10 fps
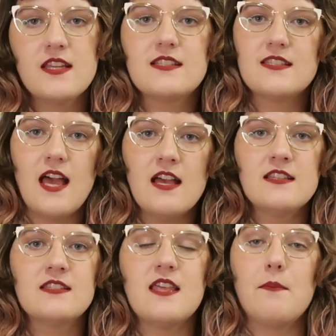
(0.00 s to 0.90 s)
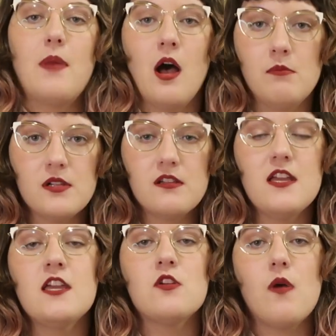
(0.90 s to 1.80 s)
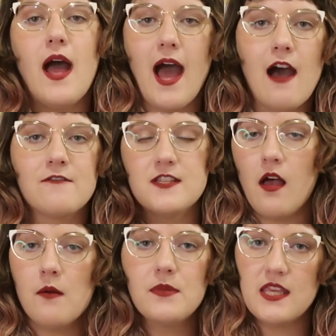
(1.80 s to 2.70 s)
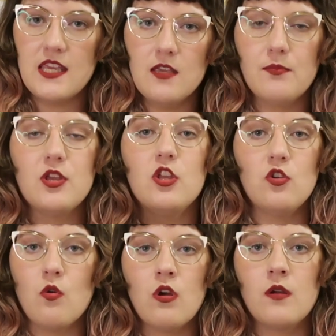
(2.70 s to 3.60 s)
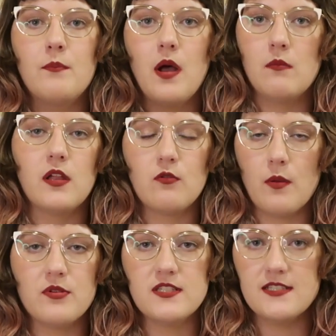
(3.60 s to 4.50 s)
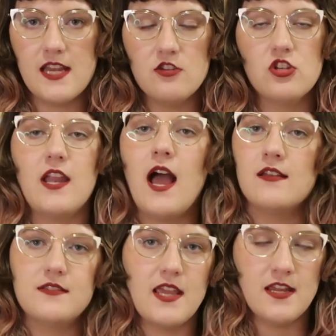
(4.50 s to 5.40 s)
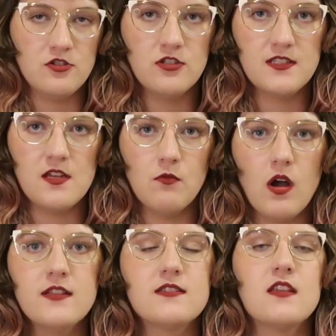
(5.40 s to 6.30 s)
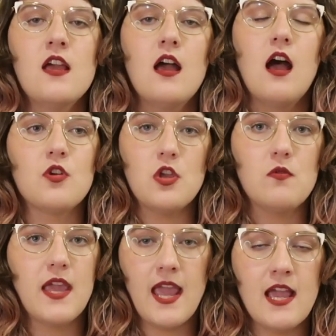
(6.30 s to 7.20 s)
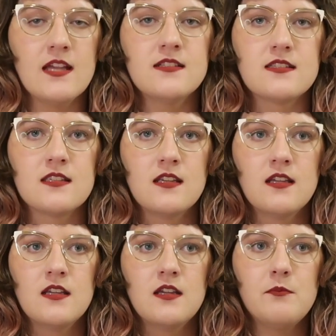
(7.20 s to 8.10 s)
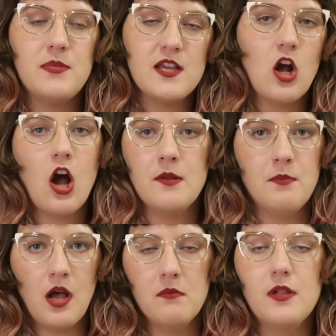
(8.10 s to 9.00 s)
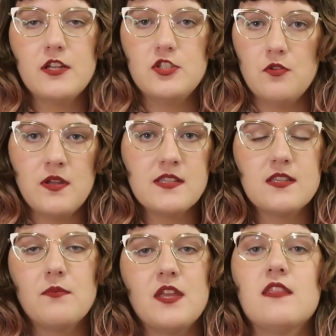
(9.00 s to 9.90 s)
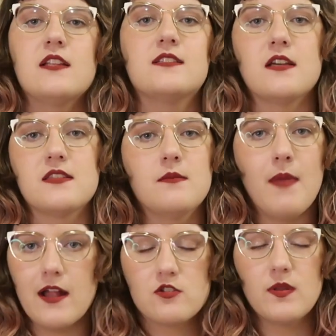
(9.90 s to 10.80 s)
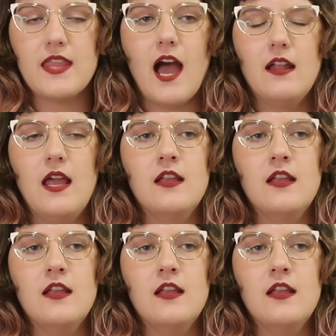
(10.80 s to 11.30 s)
that says that publicly you have to upkeep your public representation as the agency wants, so you can't be caught in public doing something that doesn't match with that.